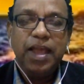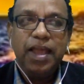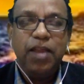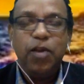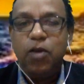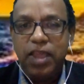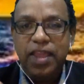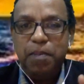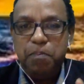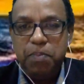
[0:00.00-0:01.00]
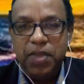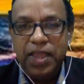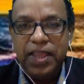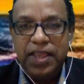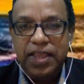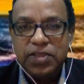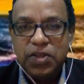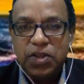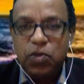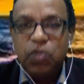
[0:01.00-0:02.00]
you know, he he he's
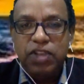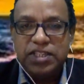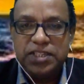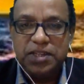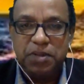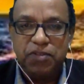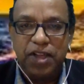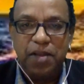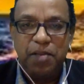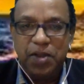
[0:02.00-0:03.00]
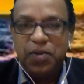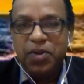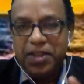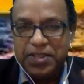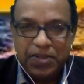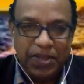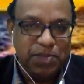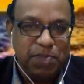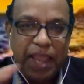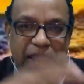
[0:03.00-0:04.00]
got his own vegetable farm, you know, in his in
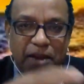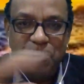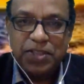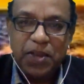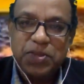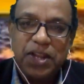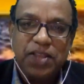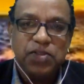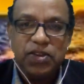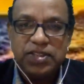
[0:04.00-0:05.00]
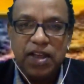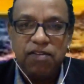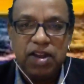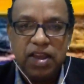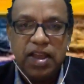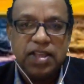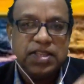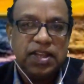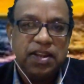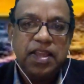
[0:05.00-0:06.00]
his backyard of his house. Like he's got his avrakas
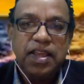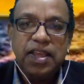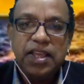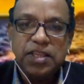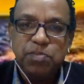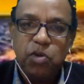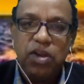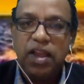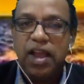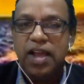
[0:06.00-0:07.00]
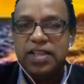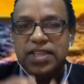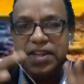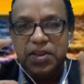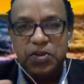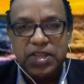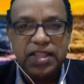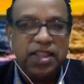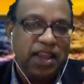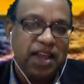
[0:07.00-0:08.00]
and his morungakas and you know his
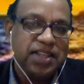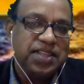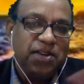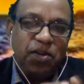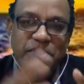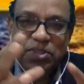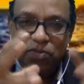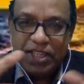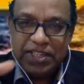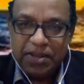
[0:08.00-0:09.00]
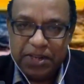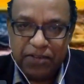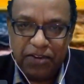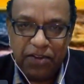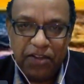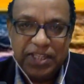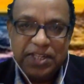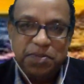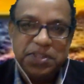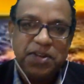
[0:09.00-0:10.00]
katrikas and all those vegetable, different, different
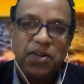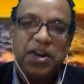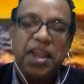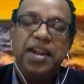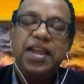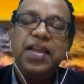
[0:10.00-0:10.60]
vegetables and all right.